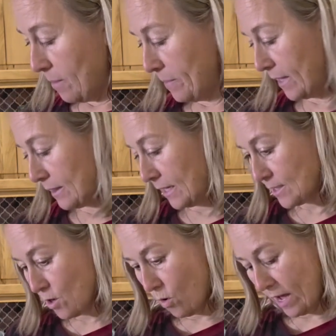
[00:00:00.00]
but
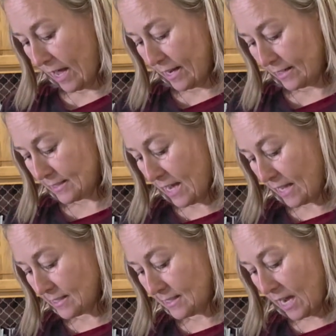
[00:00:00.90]
let's go ahead and
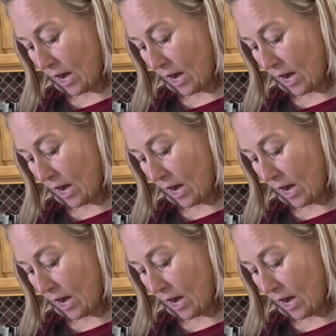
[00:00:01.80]
test